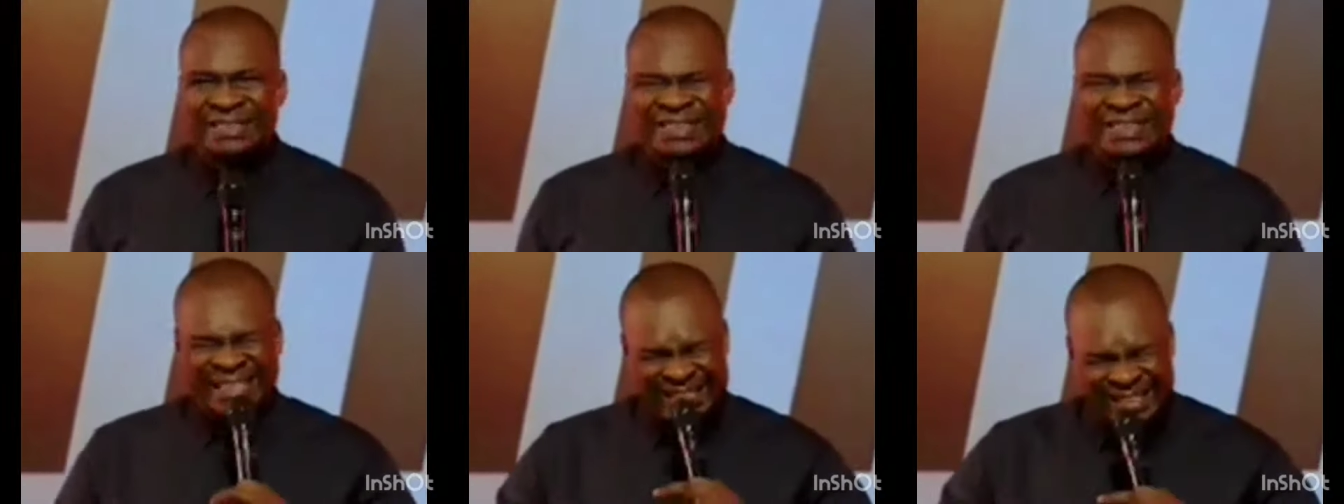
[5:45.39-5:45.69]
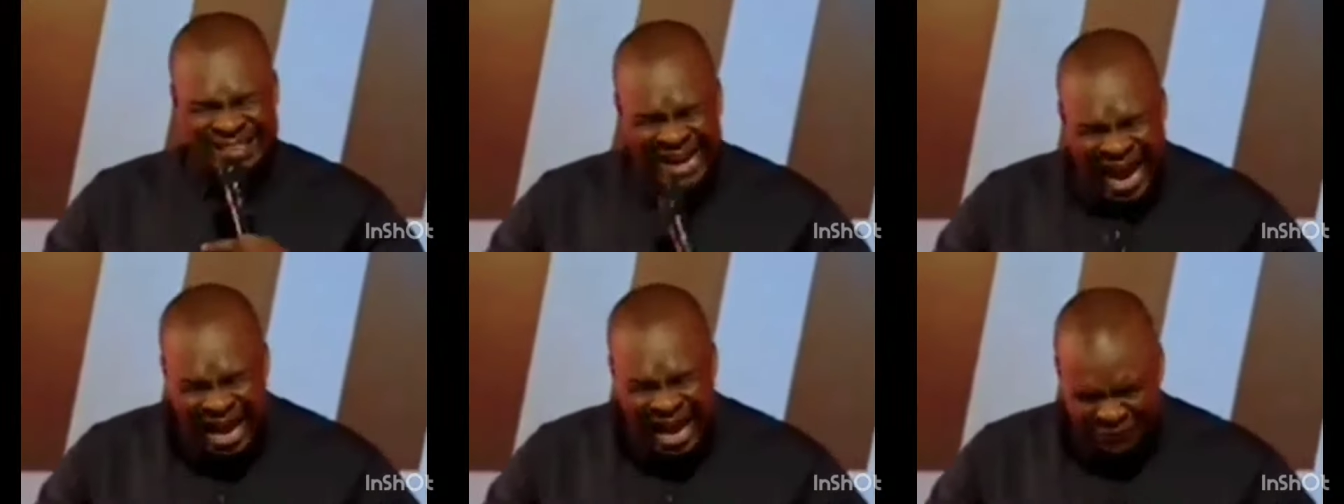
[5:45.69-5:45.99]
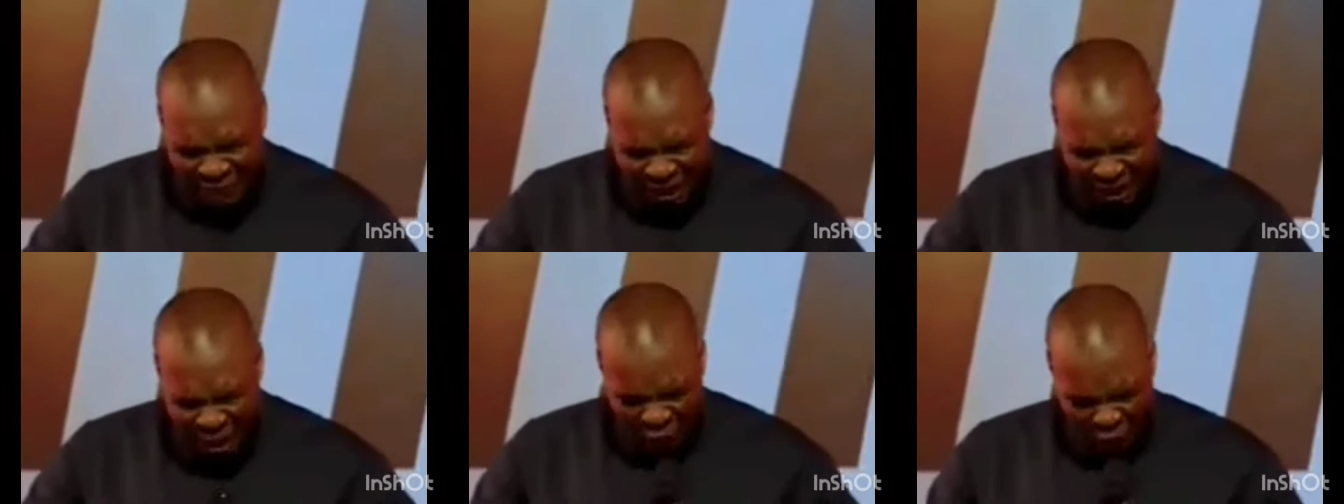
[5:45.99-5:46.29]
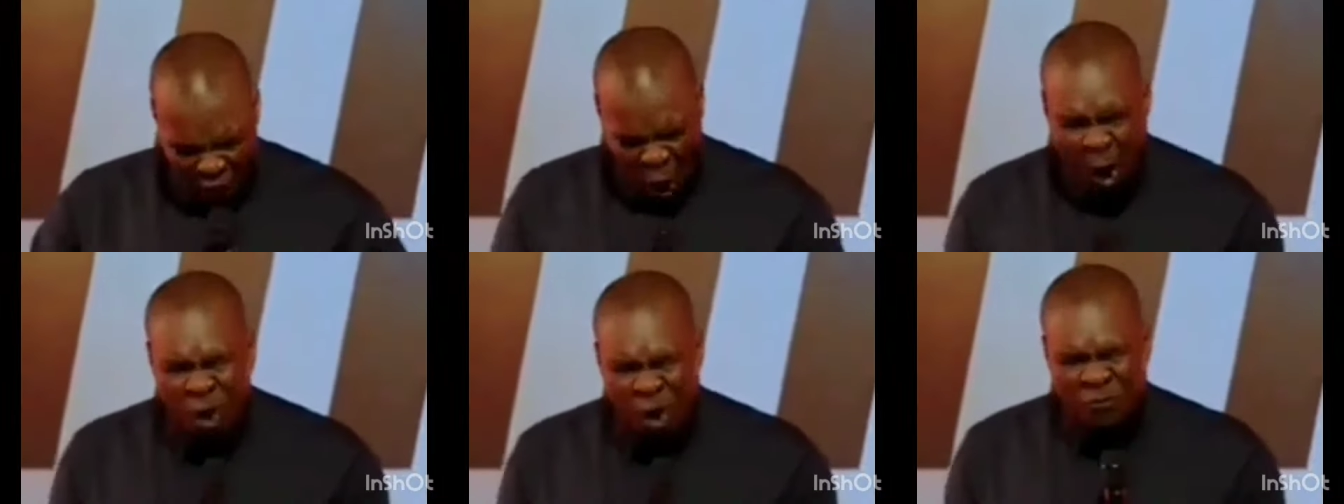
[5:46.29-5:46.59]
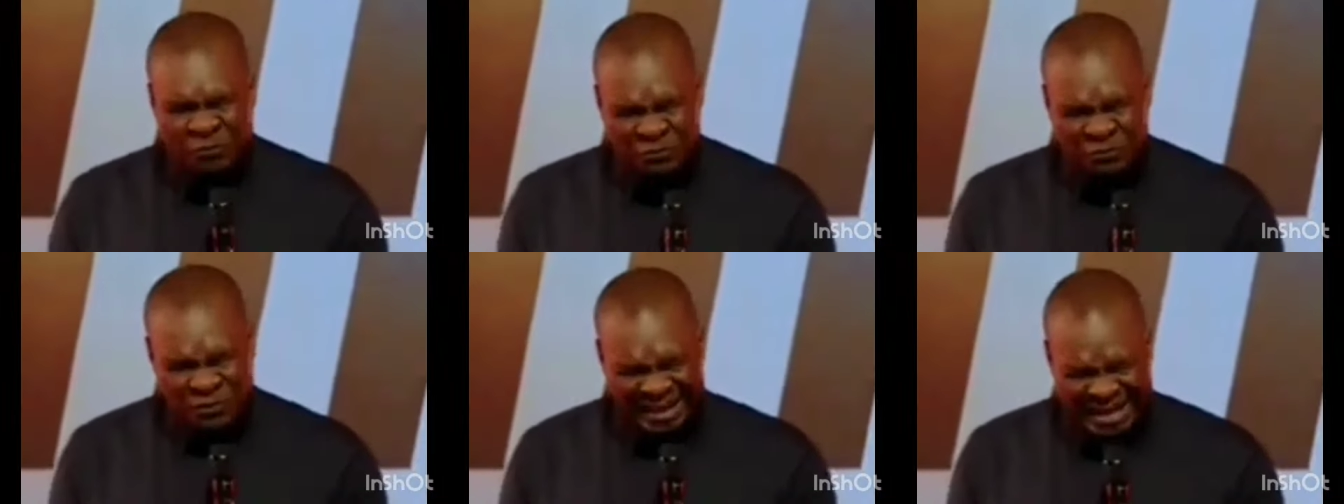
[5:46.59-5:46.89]
deriving
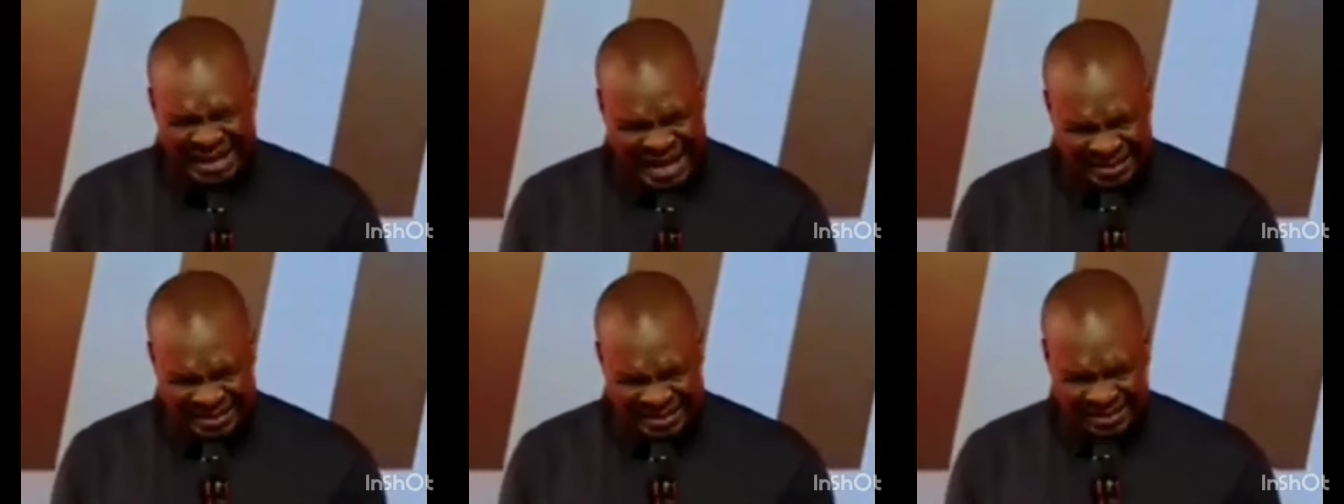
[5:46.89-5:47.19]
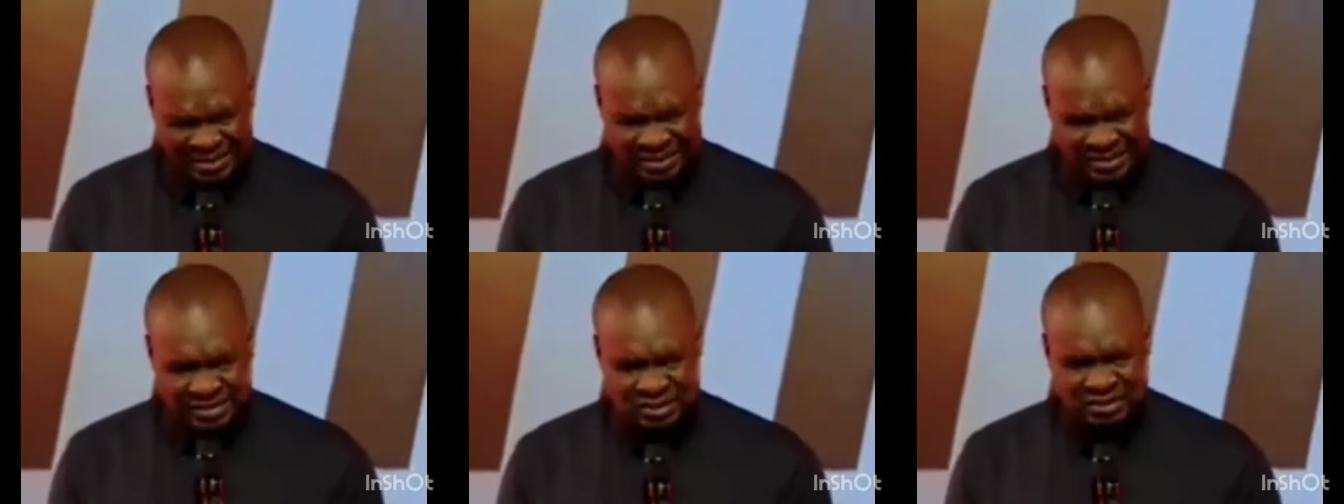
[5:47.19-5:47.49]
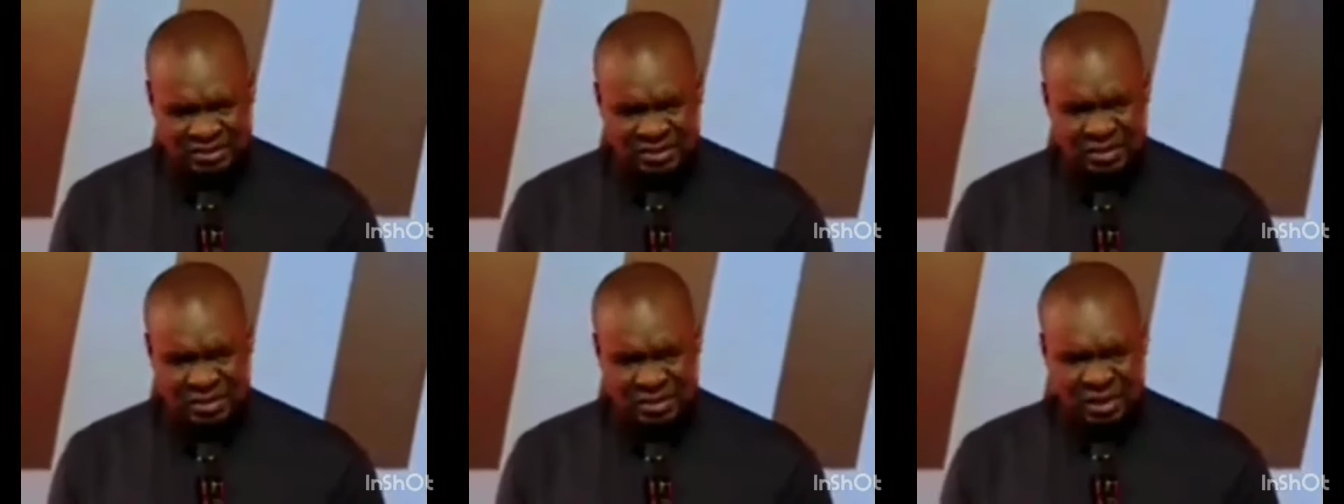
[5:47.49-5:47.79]
confidence,